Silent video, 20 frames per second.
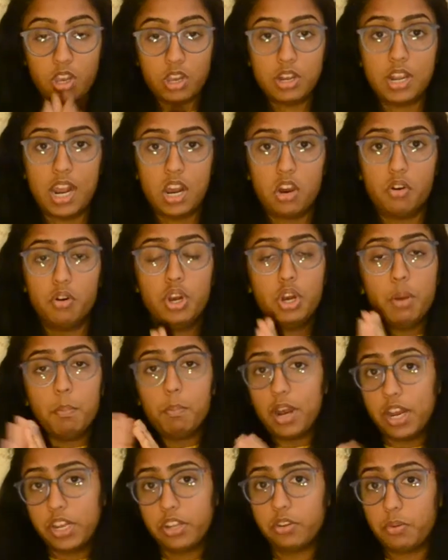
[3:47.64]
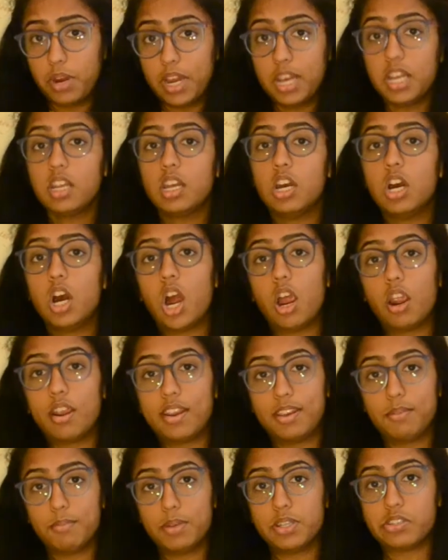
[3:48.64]
Now, by the way,
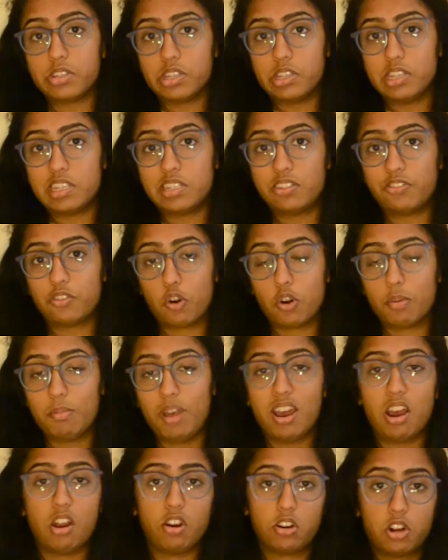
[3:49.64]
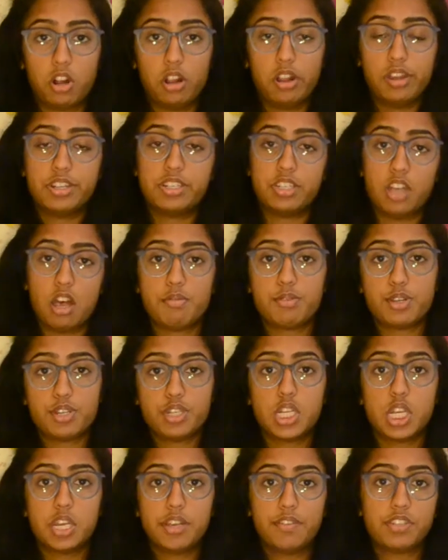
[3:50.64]
arguments in this format are called
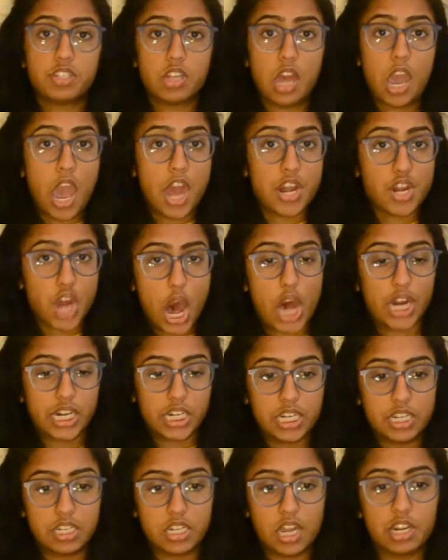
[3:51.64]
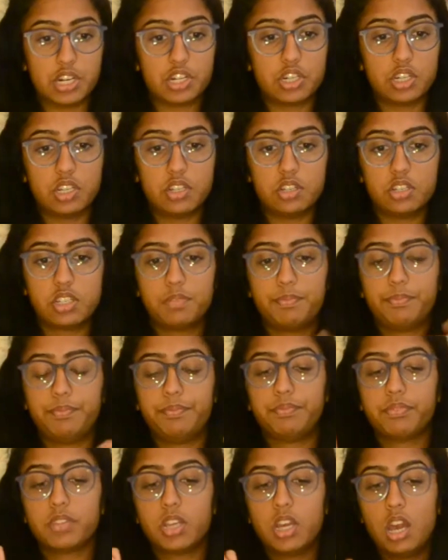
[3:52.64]
substantives and not contentions.
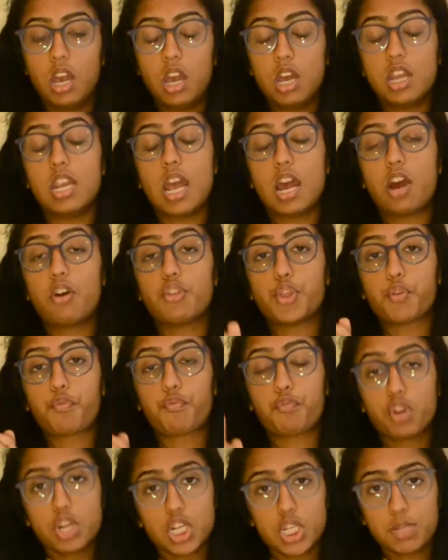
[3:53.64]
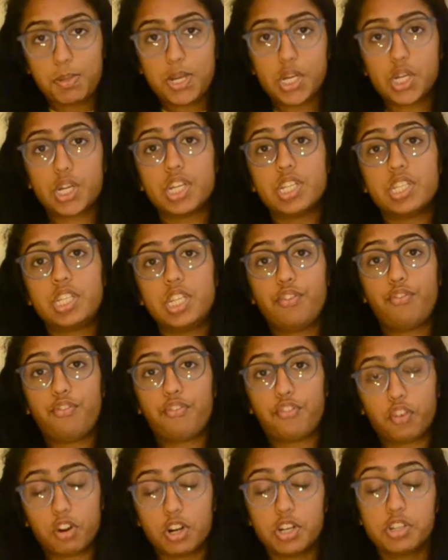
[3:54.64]
Now, the first speaker is the
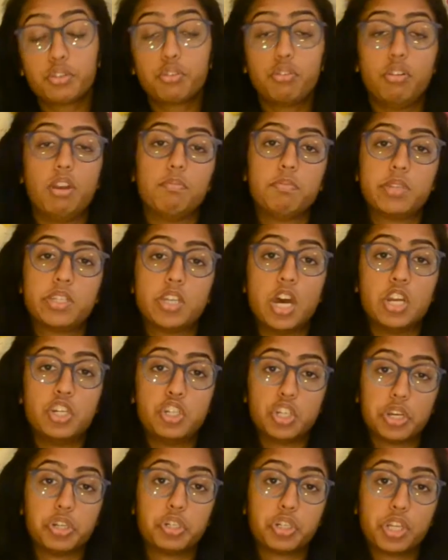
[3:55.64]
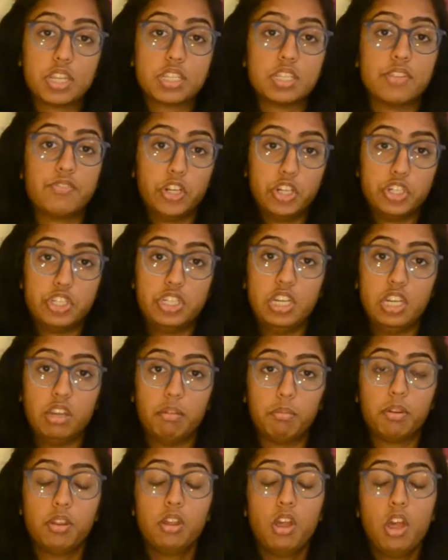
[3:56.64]
first glimpse a judge gets of your team,
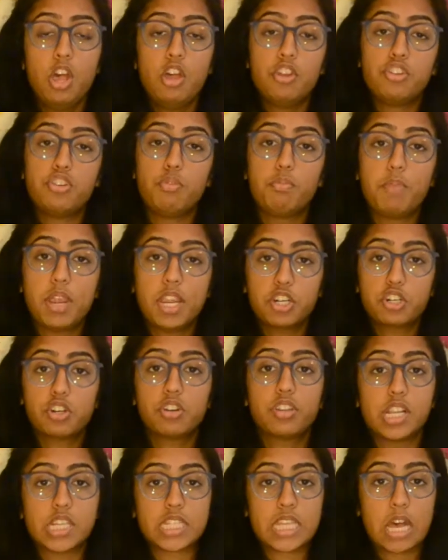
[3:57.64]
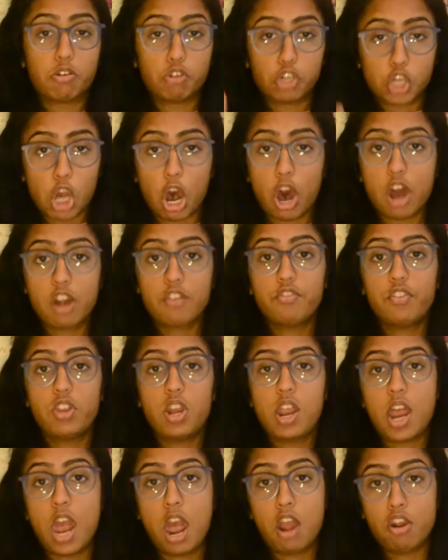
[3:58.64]
so make sure they sound
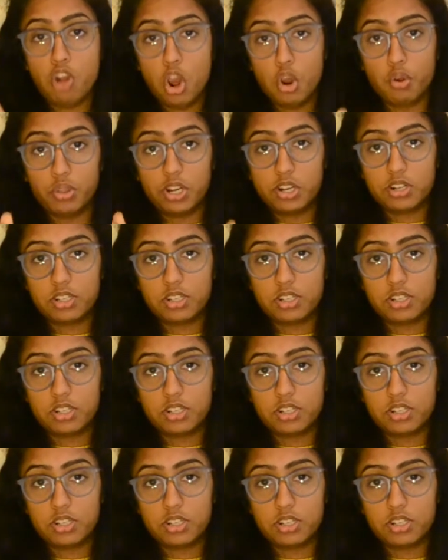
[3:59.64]
confident and know their